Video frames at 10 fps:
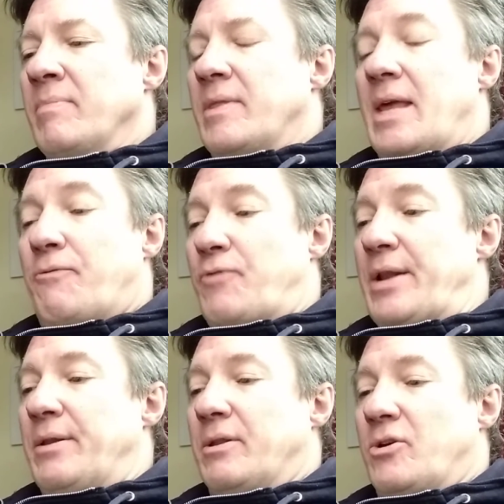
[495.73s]
Their
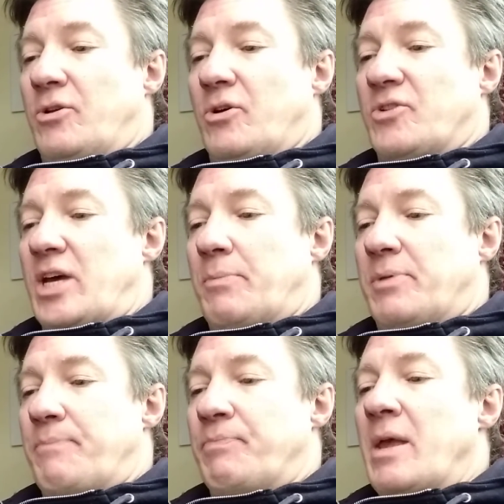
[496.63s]
friends could not help
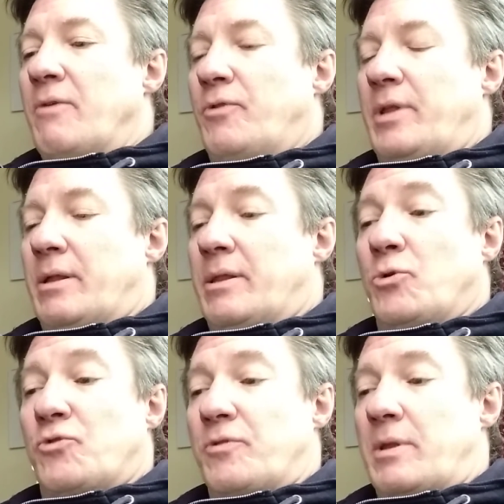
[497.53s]
them, for the
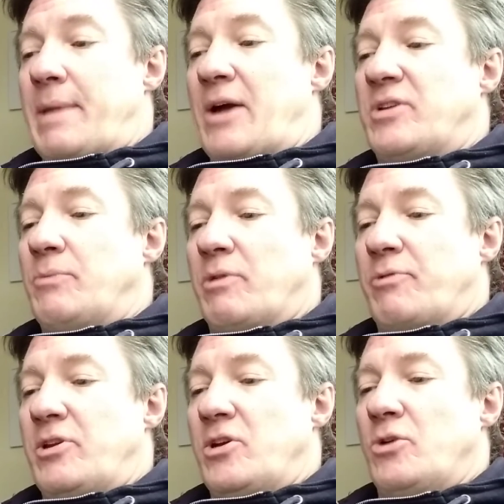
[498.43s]
assault from the mountain was
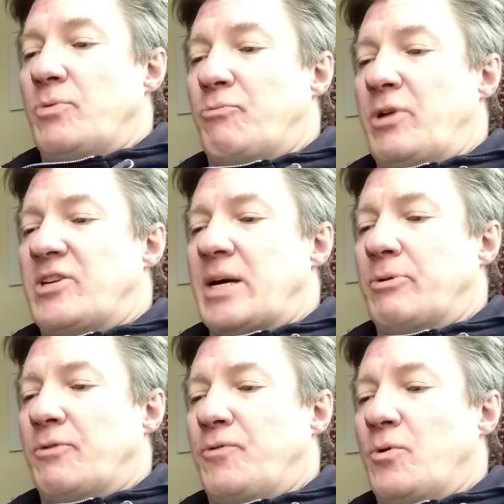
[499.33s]
renewed with
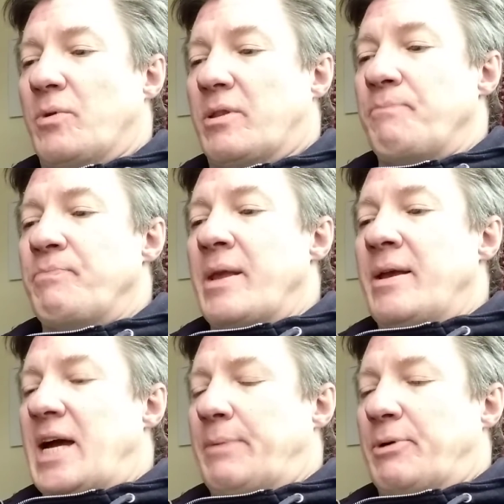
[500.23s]
redoubled force,
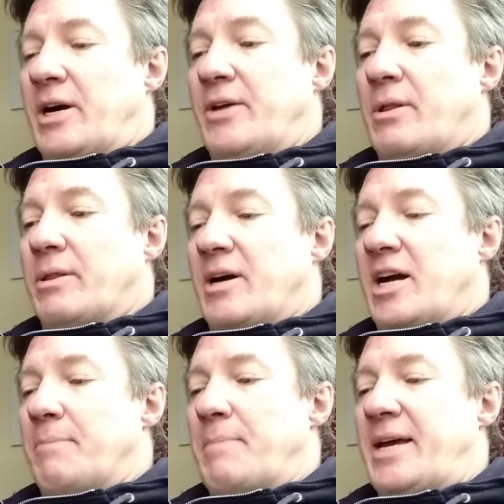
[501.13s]
and upon either
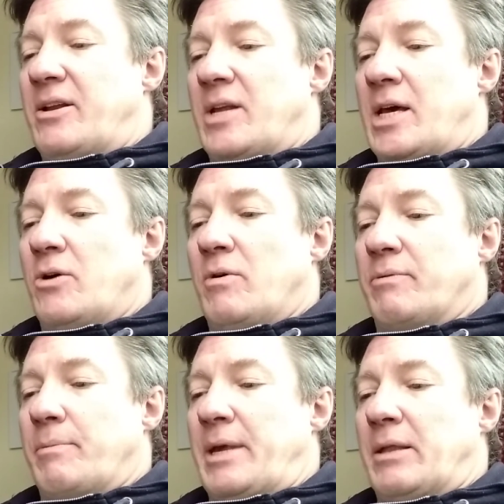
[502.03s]
side men and elves
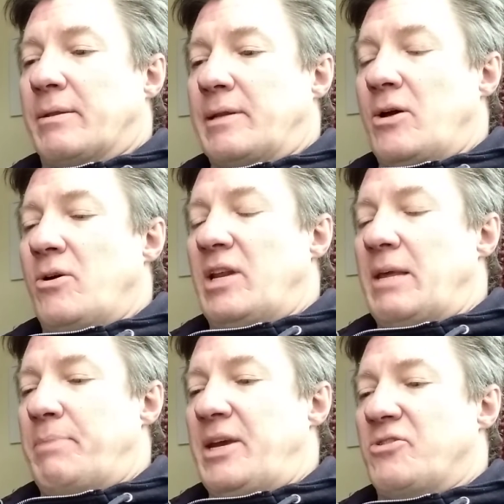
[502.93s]
were being slowly
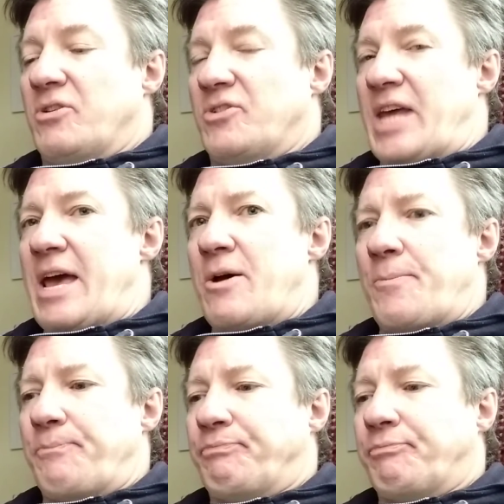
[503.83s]
beaten
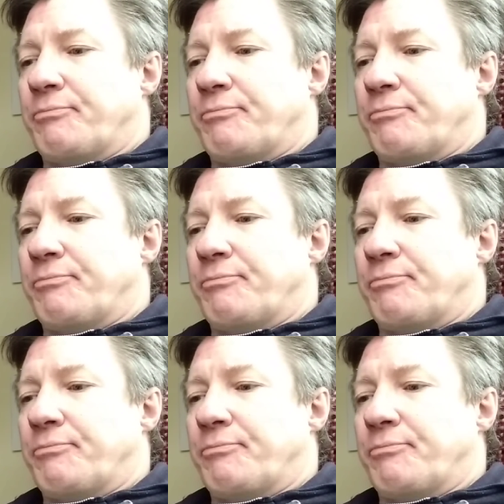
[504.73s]
down.